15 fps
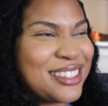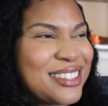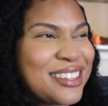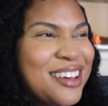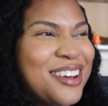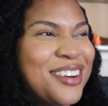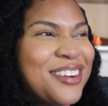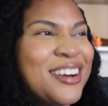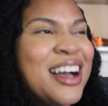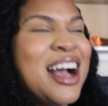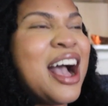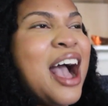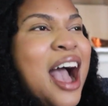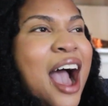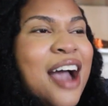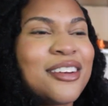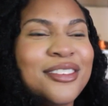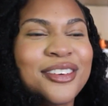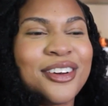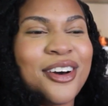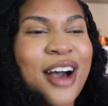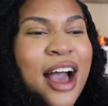So I
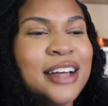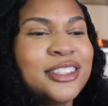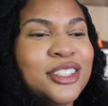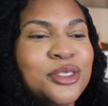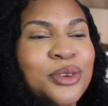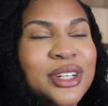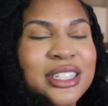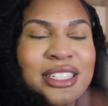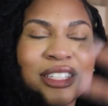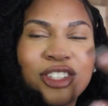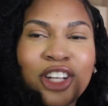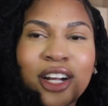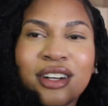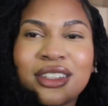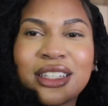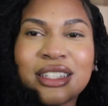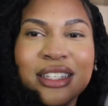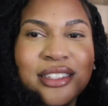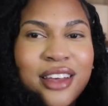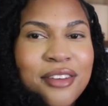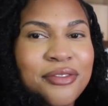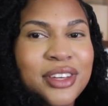don't know. I just wanted to share this
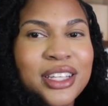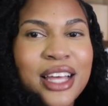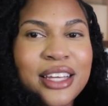because I feel